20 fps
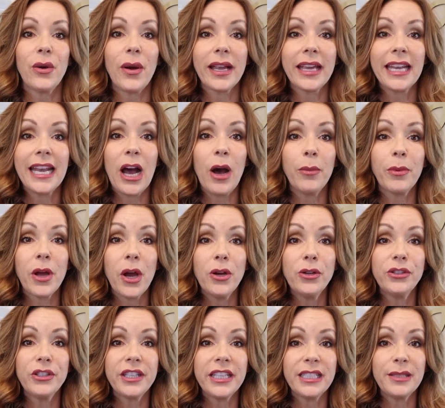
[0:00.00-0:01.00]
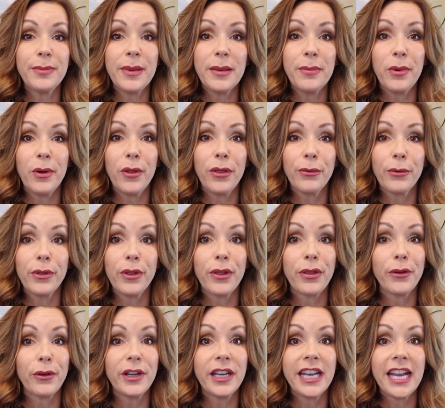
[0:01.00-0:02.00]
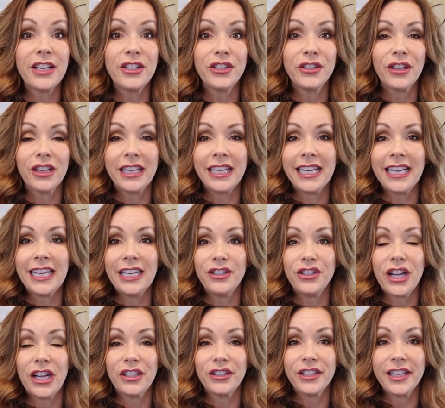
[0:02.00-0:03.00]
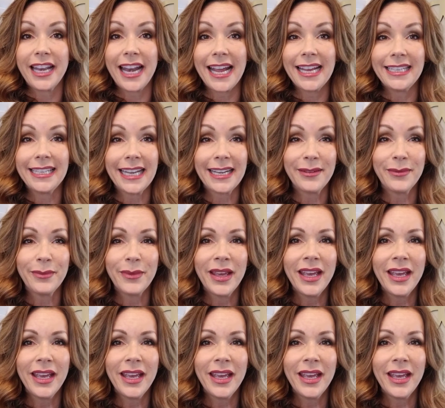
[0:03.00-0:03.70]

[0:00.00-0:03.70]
I could help coach these people through the 30-day clean eating challenge that I had done.